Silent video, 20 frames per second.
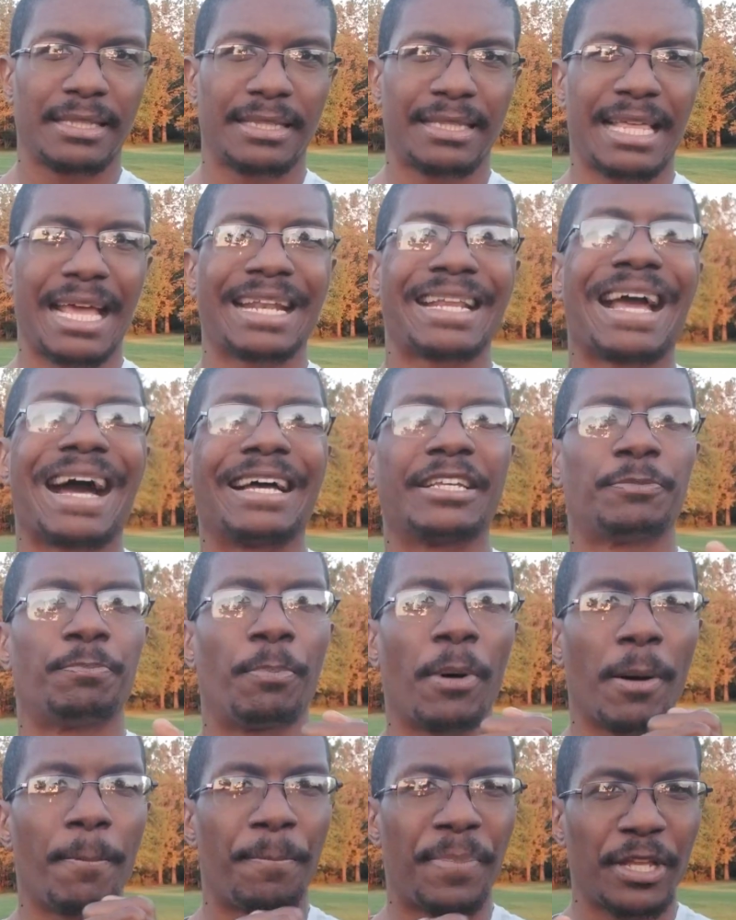that guys
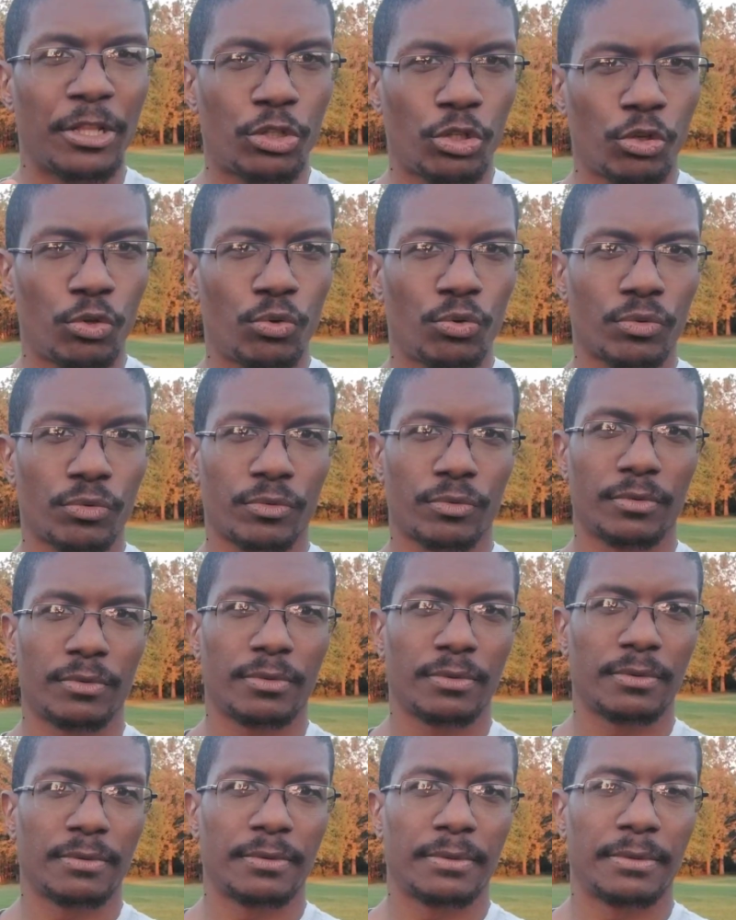bump into,
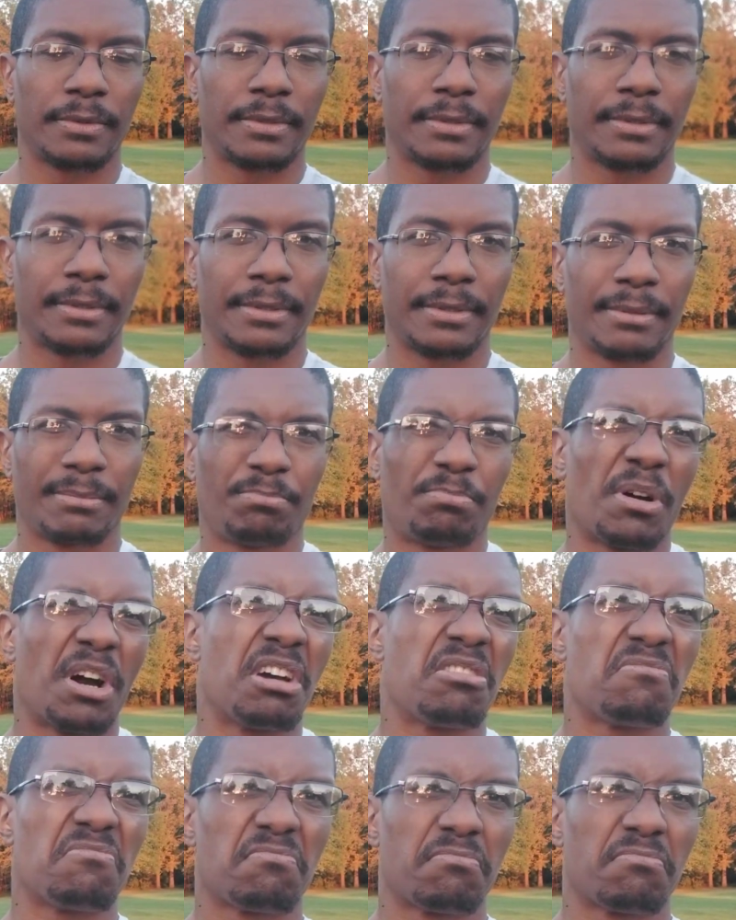but